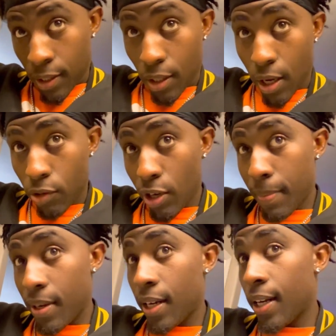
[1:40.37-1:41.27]
Start
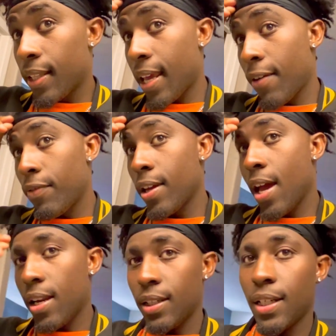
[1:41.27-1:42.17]
dropping everything for
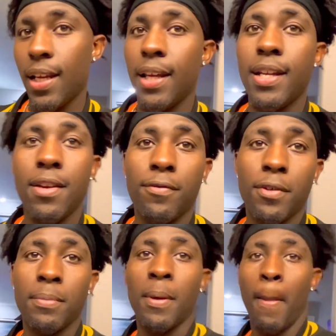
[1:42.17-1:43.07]
y'all and just like that, you
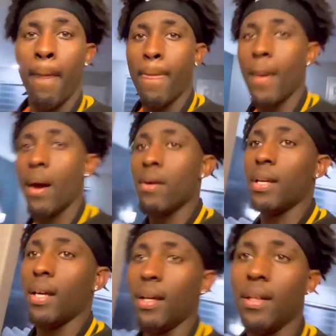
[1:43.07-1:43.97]
feel me? Oh
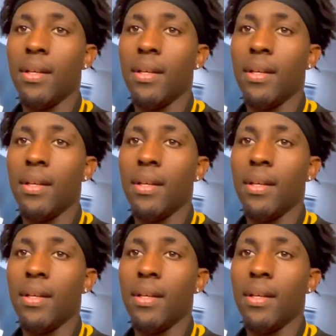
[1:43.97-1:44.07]
yeah.